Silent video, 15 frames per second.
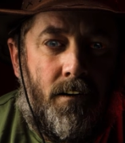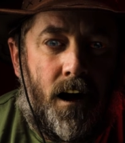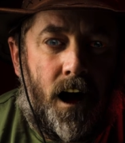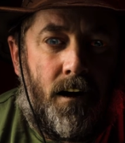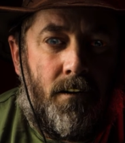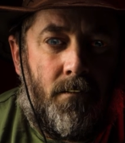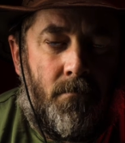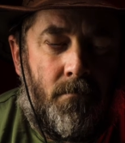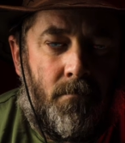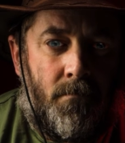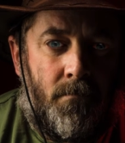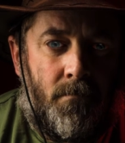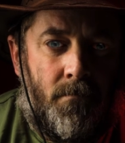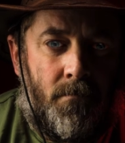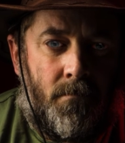not.
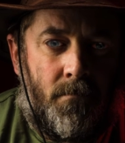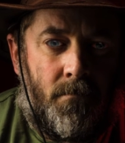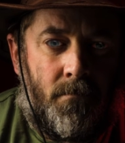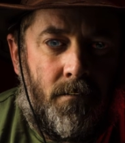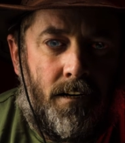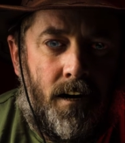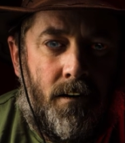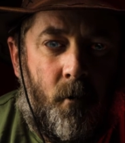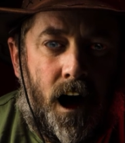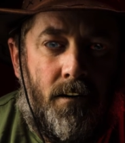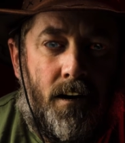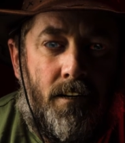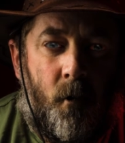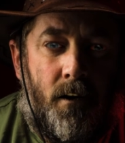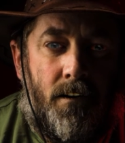Yet one
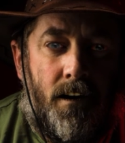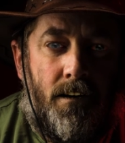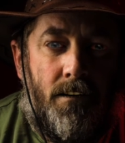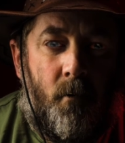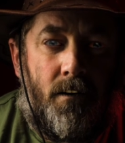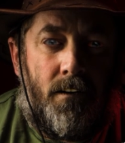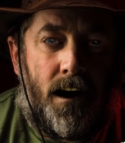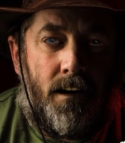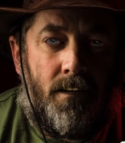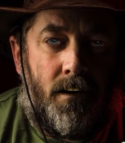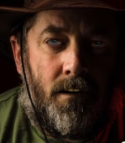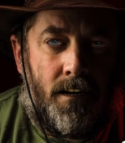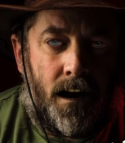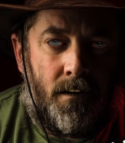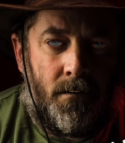is ridiculed as
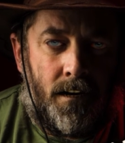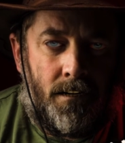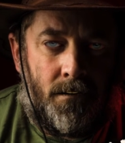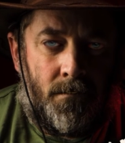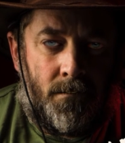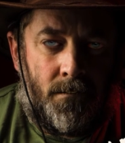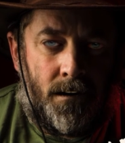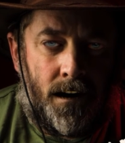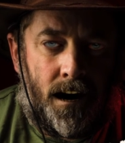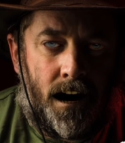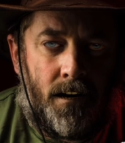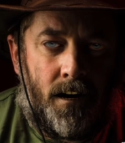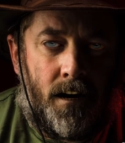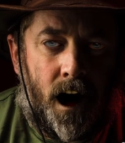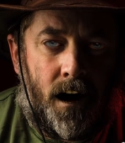insanity,
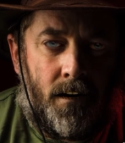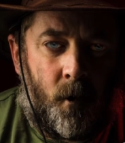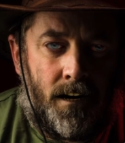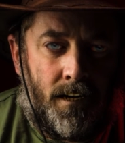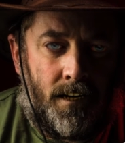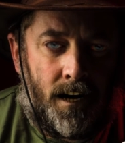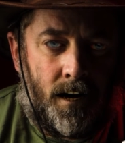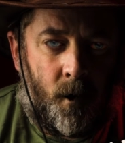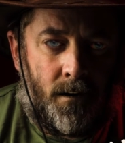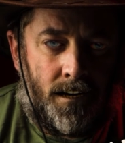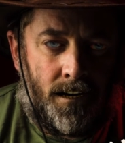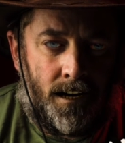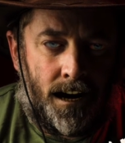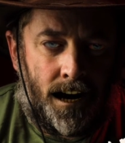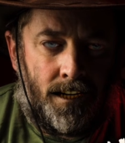and the other is
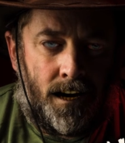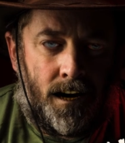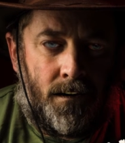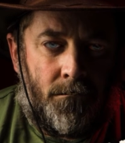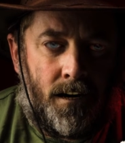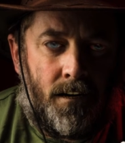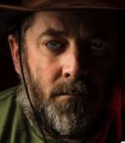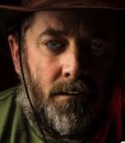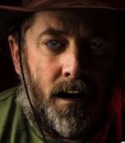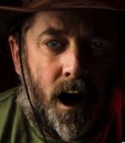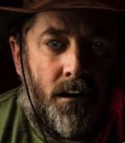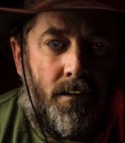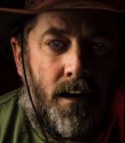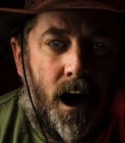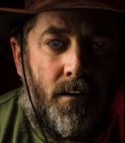heralded as the epitome
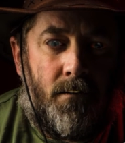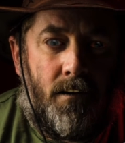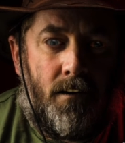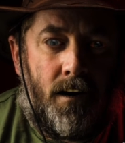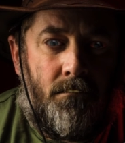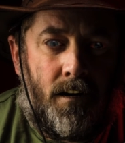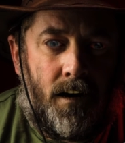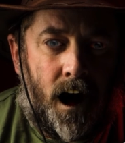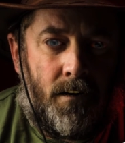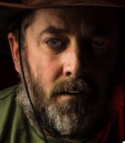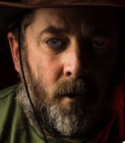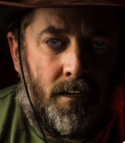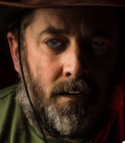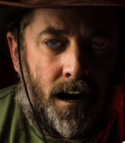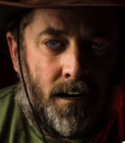of scientific
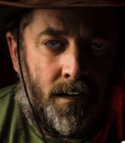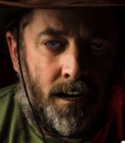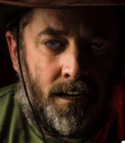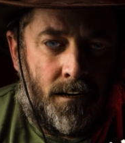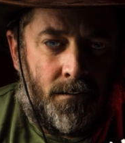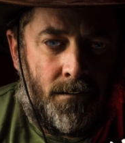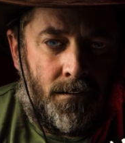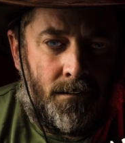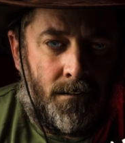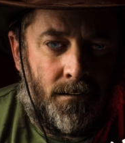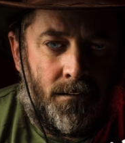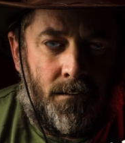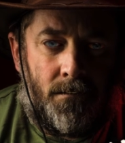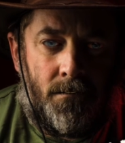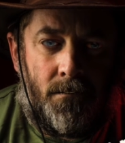understanding.
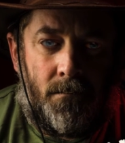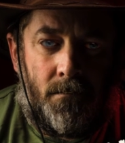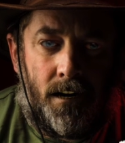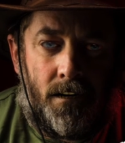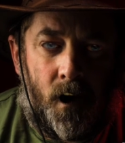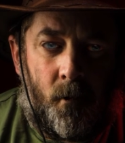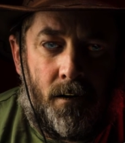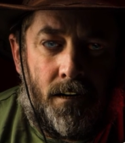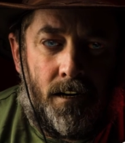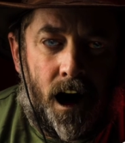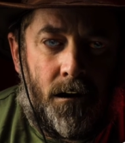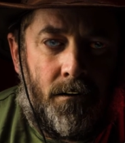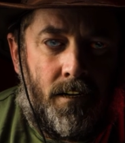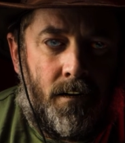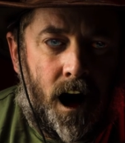It all
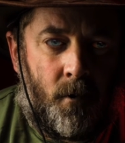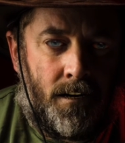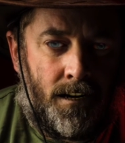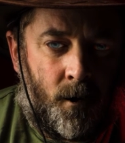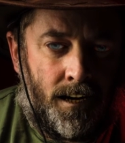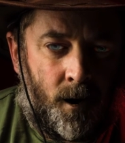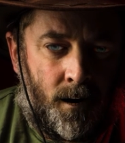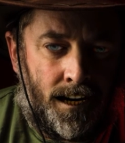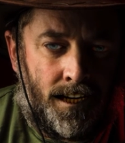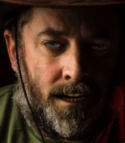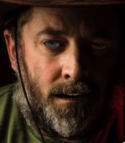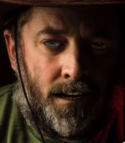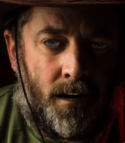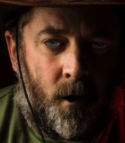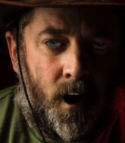comes down to who is
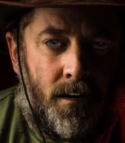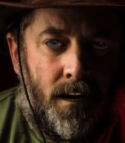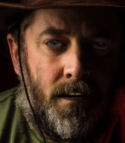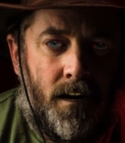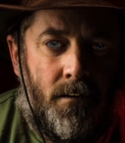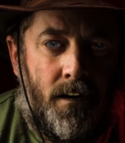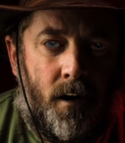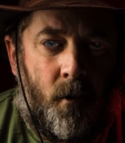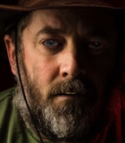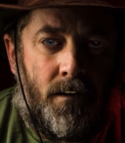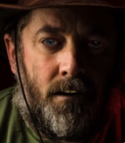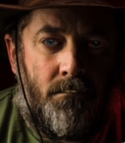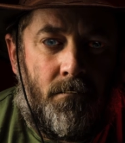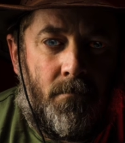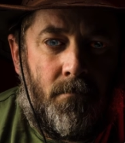controlling the
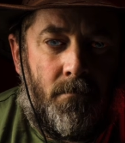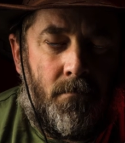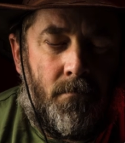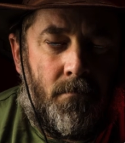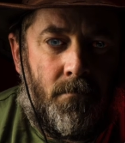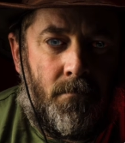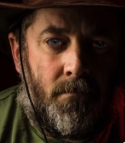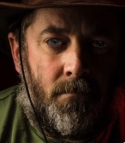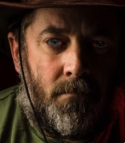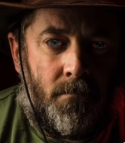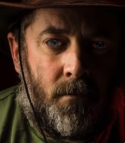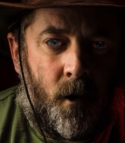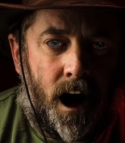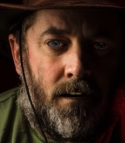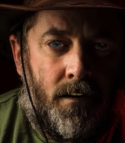narrative.
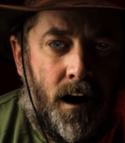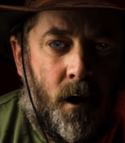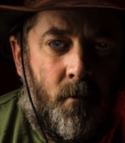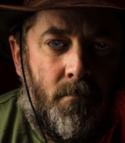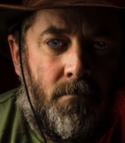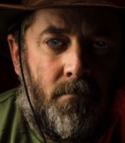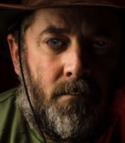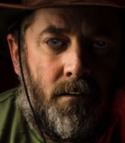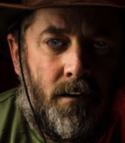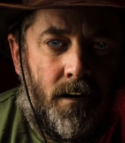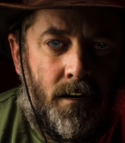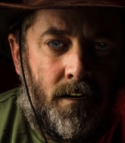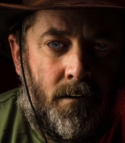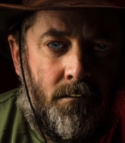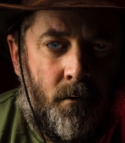Right now,
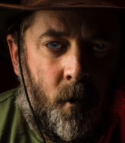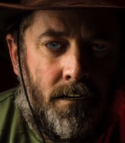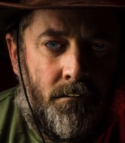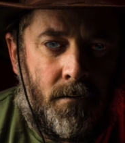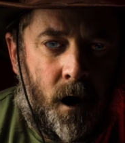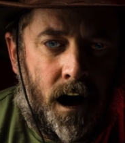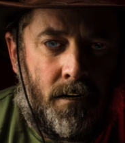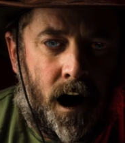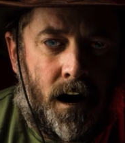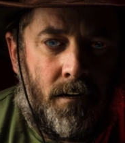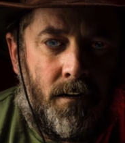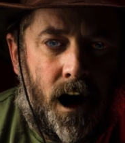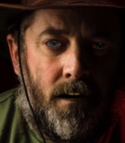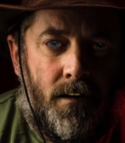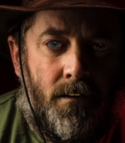it's a free-for-all
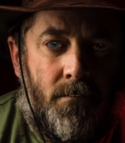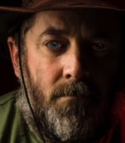online.